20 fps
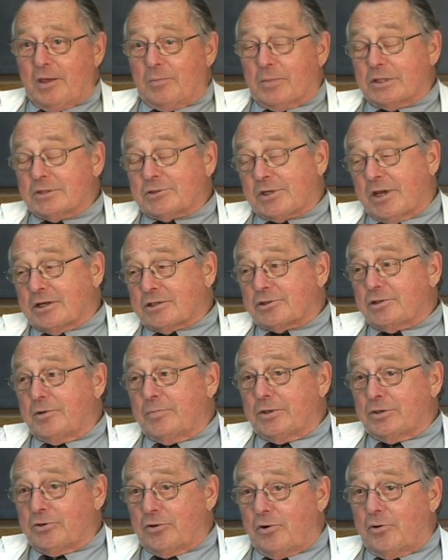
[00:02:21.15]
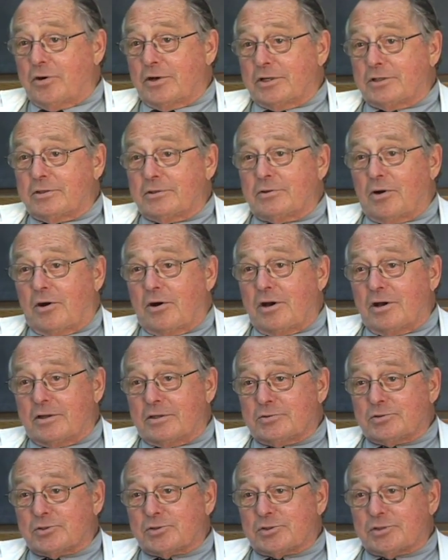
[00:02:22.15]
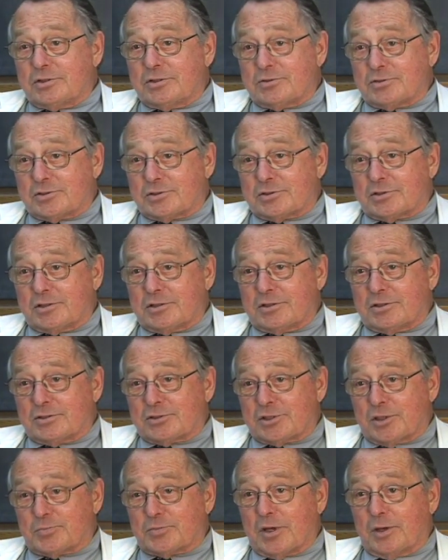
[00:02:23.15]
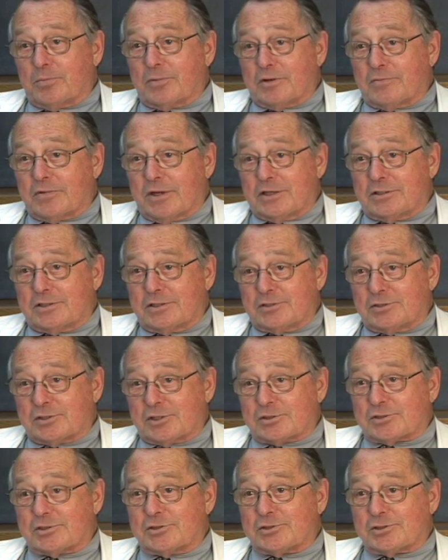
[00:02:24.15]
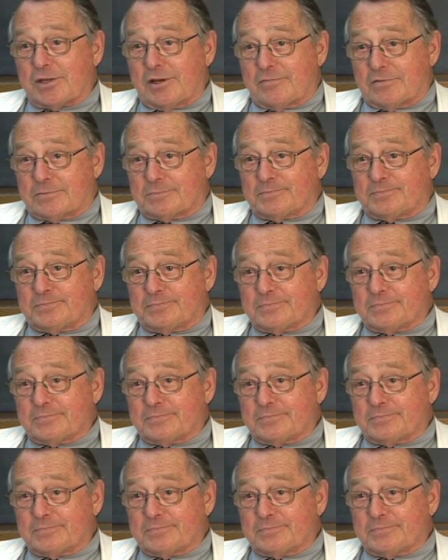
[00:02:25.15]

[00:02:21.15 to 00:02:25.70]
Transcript: But it's actually been going on since uh, September of 1967.